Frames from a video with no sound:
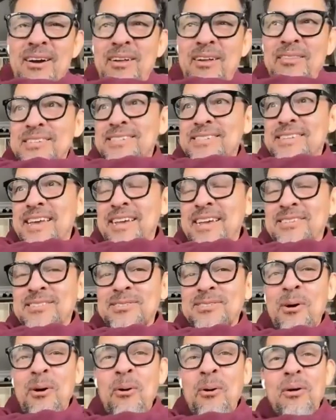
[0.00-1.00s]
on this thing.
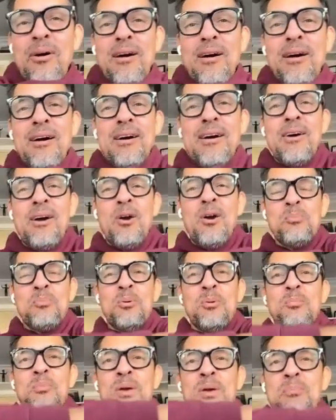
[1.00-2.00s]
So I hope
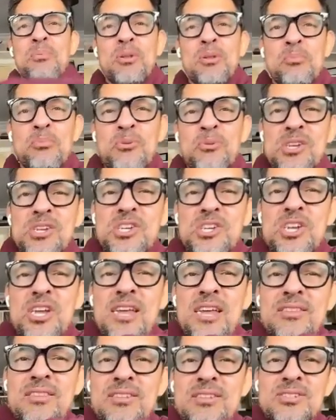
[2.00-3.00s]
you people
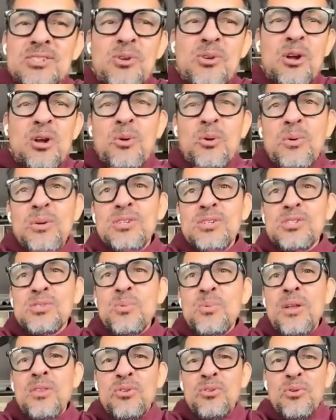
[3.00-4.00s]
appreciate the struggle we just
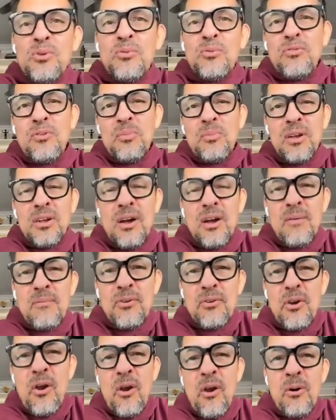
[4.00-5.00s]
went through from the
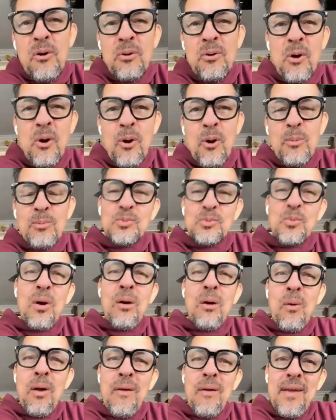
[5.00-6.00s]
comfort of our own homes
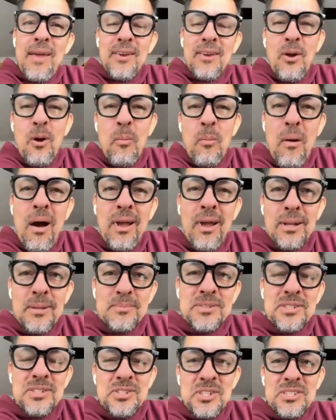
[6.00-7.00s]
while wearing no
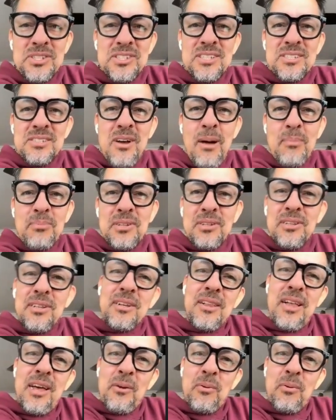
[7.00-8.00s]
bottoms and just a top to
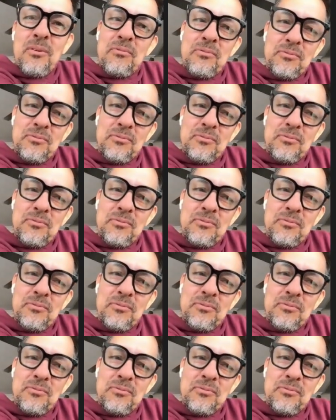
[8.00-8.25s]
look like we're